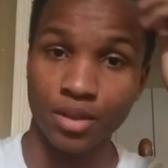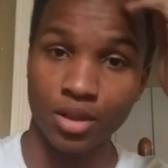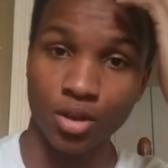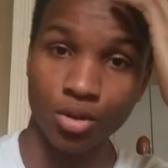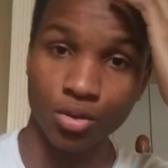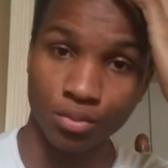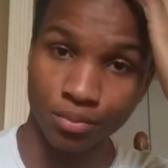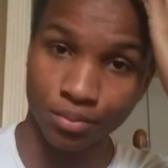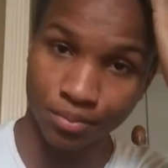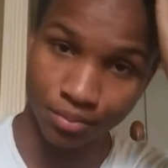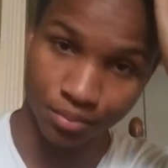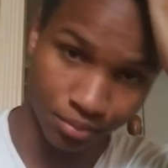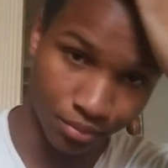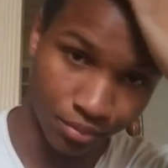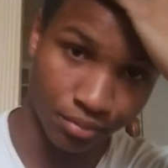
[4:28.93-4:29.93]
be known.
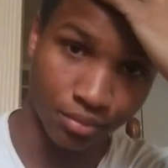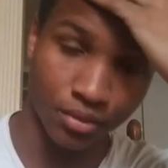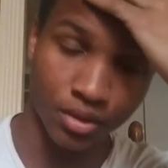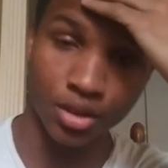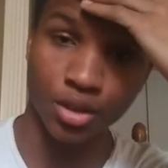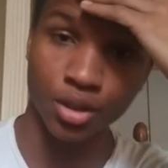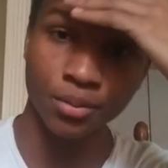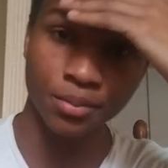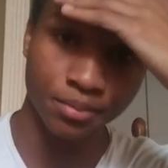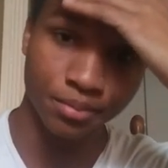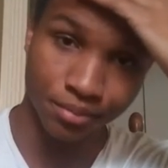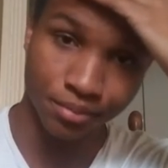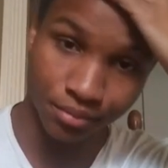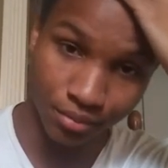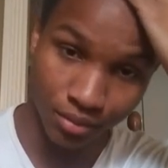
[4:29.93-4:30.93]
You
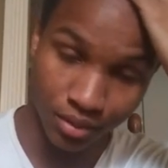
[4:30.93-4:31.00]
know?